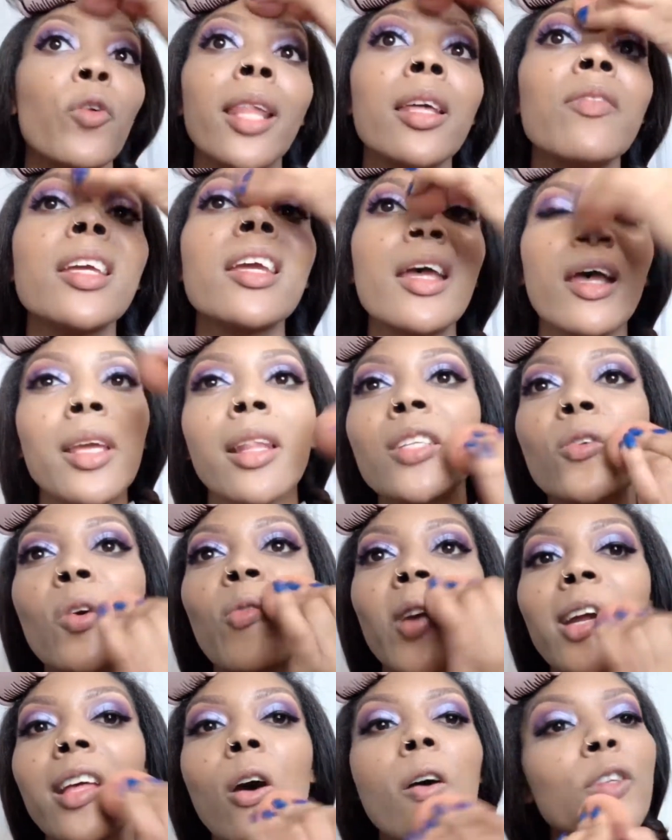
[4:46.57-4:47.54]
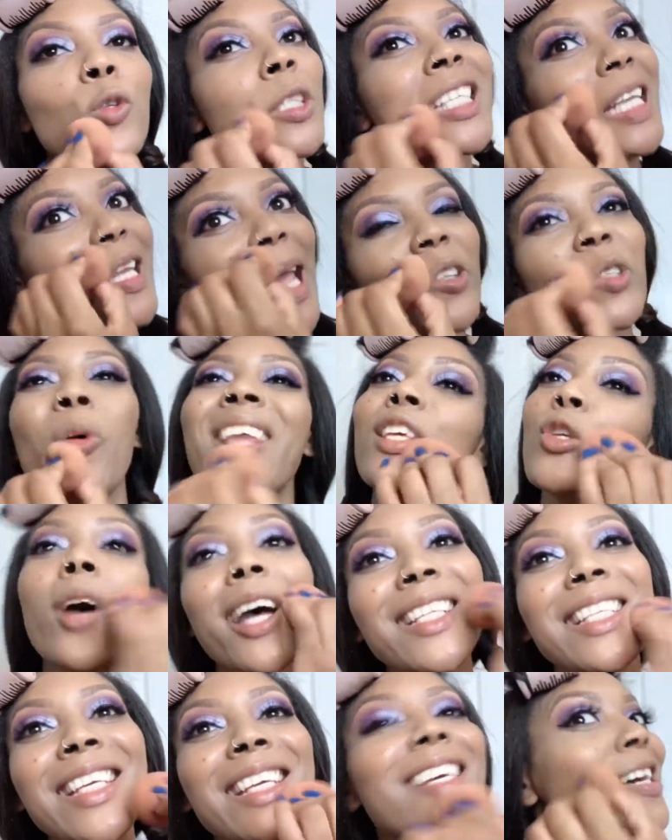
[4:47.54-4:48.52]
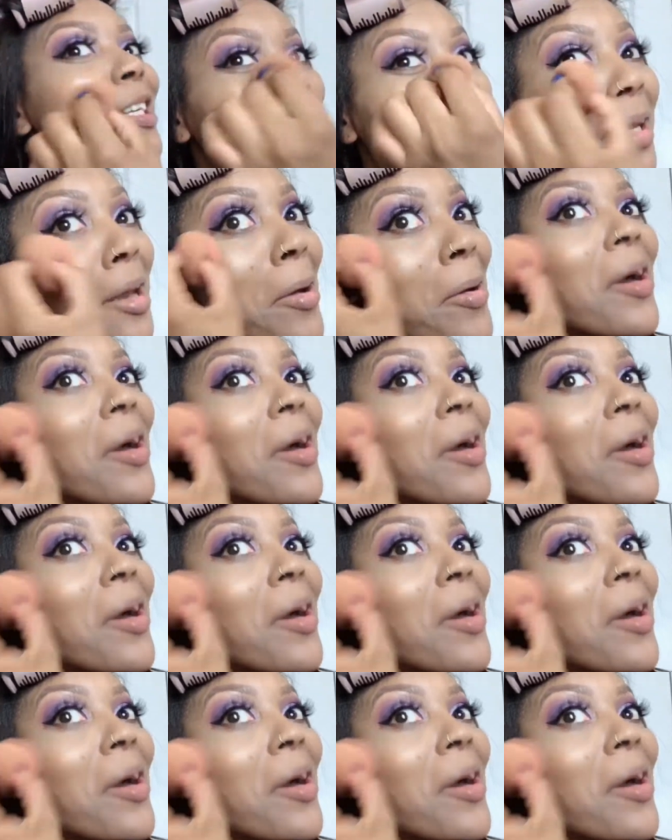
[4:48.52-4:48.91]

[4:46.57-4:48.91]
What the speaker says: my eye. and then my